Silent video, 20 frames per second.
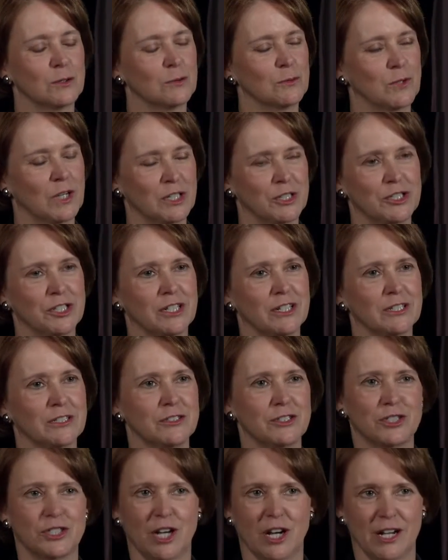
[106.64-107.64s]
Russia,
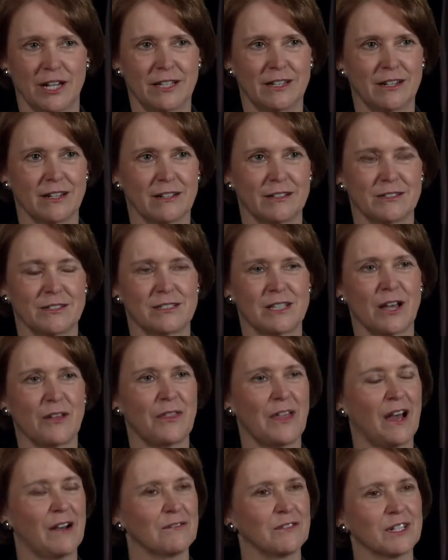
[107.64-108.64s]
China,
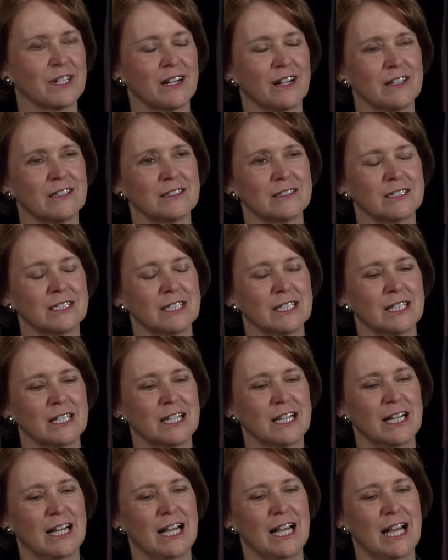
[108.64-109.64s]
South Africa,
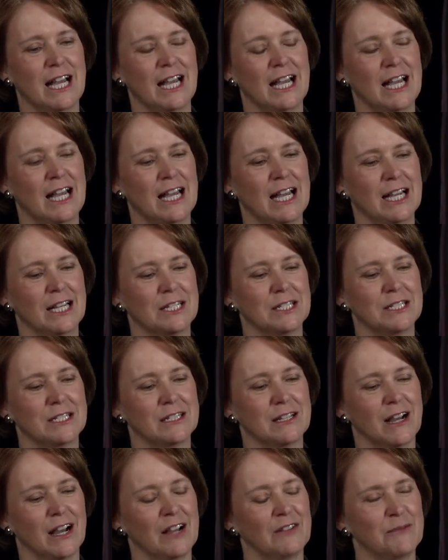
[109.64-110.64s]

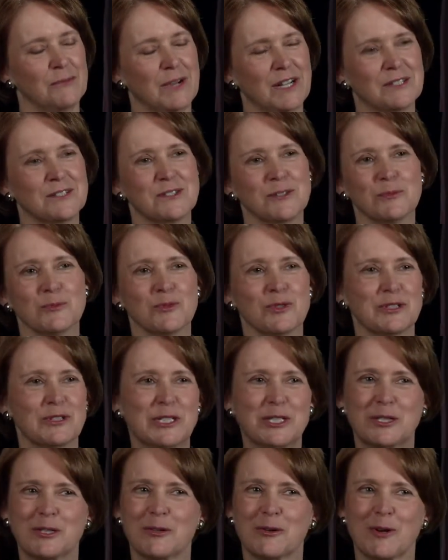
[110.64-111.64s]
and I've met some
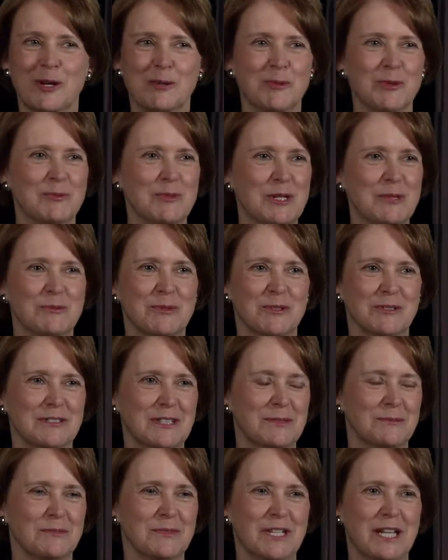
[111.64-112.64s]
really incredible people
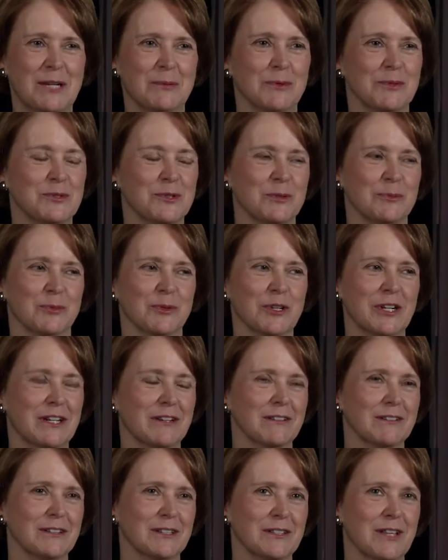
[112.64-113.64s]
and been able to
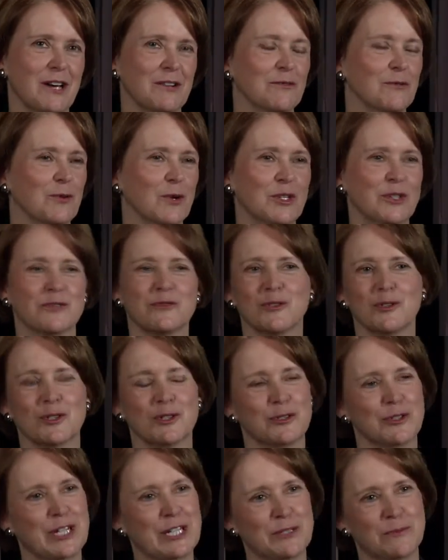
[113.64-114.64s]
bring a lot of wonderful
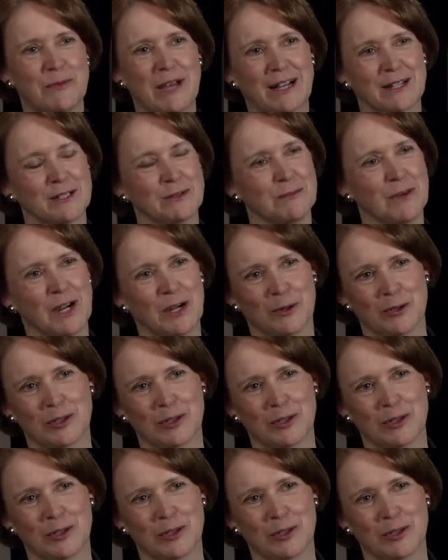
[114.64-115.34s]
learnings back to my